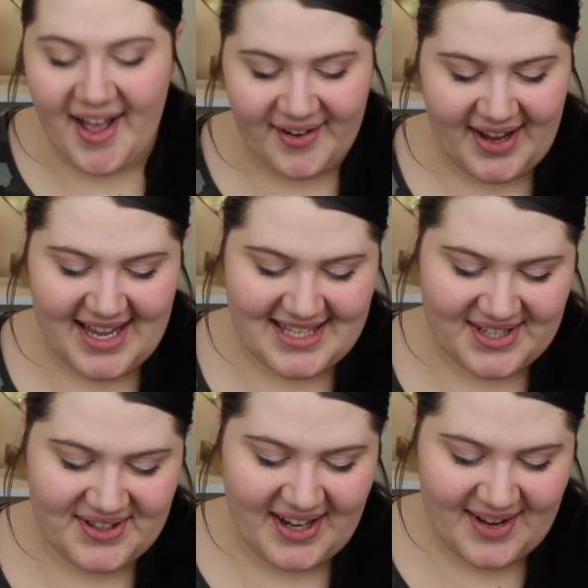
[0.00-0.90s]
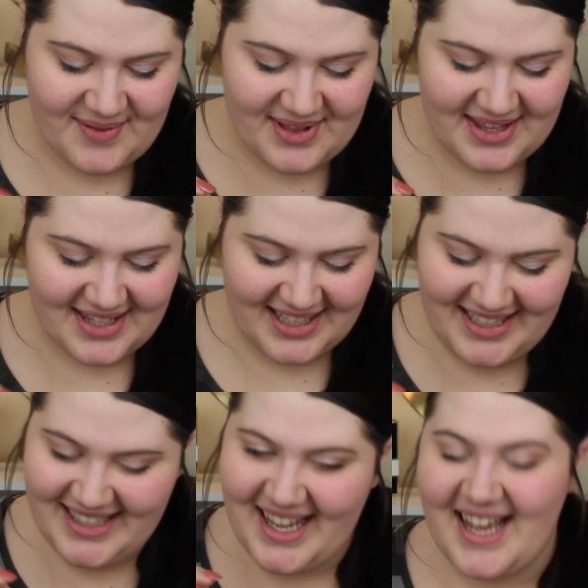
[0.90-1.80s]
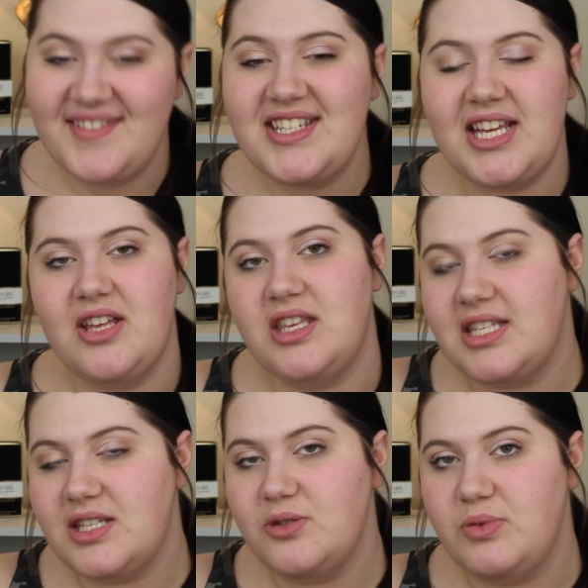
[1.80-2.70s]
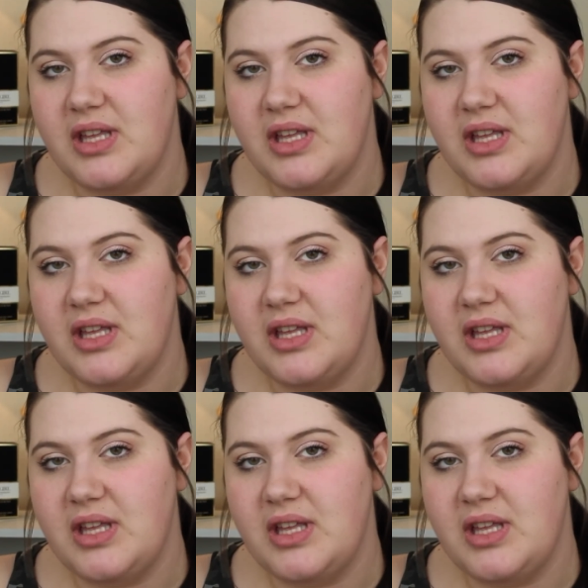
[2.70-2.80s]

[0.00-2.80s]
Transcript: okay, so I have to tell you, this is a